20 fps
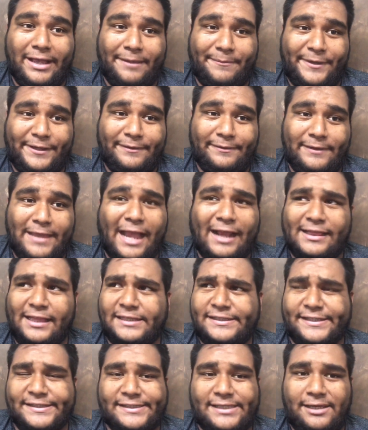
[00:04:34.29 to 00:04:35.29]
I mean,
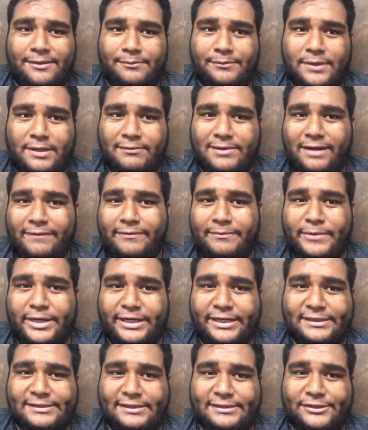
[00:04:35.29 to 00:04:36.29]
Atlas just named Rafa
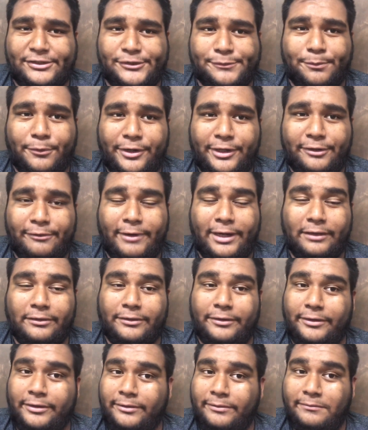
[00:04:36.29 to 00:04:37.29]
Marquez as their sporting
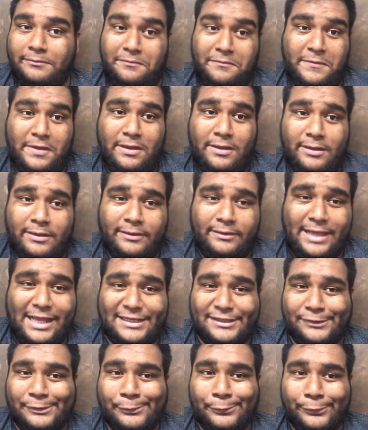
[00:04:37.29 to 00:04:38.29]
director.
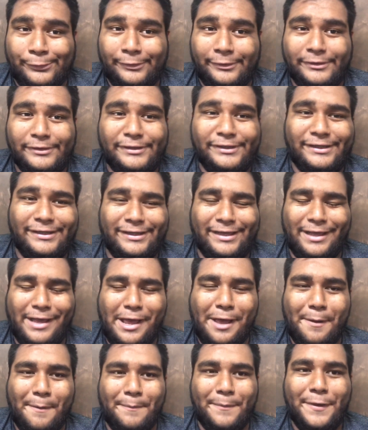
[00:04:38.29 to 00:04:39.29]
That's cool.
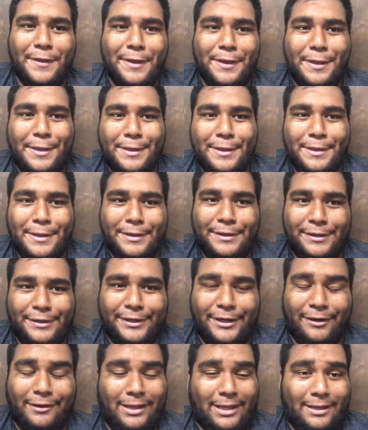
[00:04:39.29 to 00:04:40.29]

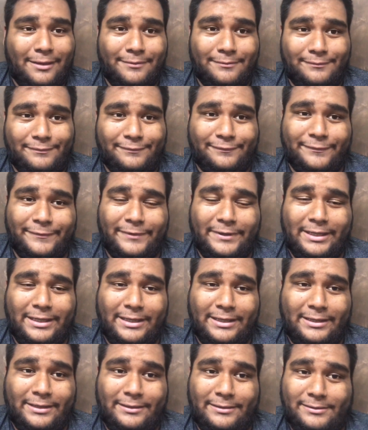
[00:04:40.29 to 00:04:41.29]
You know,
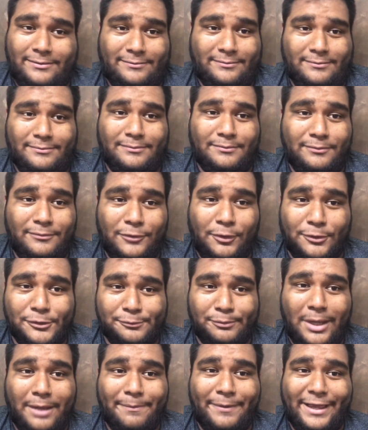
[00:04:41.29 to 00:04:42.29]

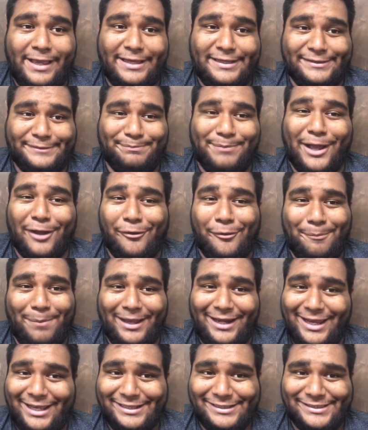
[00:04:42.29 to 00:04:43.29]
Lobos BUAP has Paco
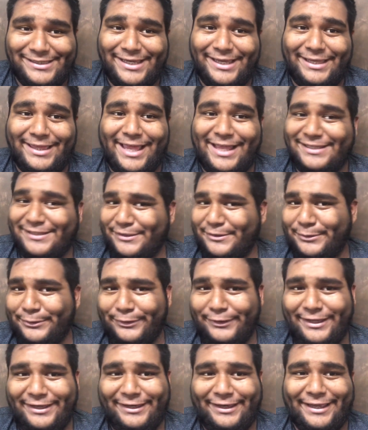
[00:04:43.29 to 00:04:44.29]
Palencia. That's
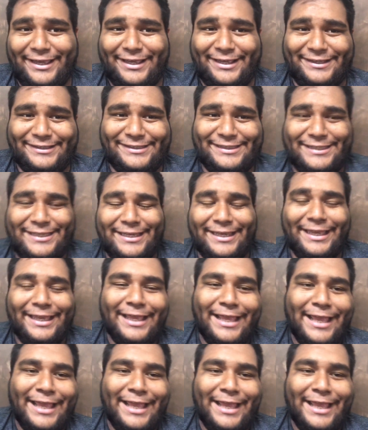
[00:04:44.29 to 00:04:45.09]
cool, I guess.